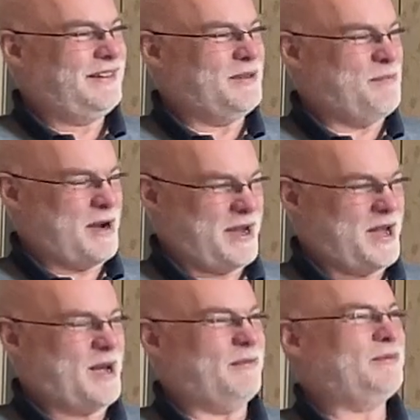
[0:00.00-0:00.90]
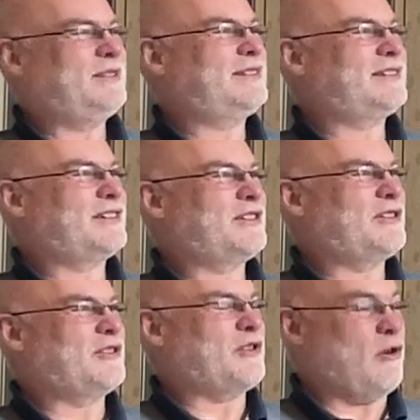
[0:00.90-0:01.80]
the BIAPT
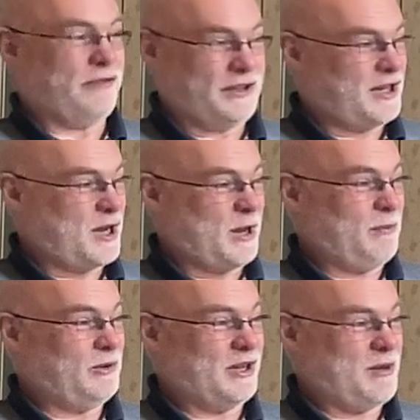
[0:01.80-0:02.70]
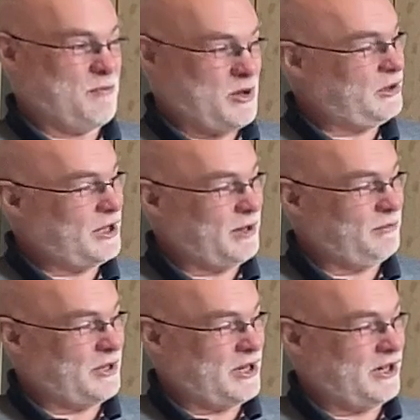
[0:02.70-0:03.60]
coffee times and meal
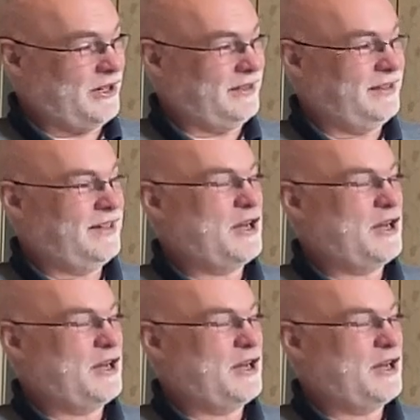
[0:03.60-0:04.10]
times are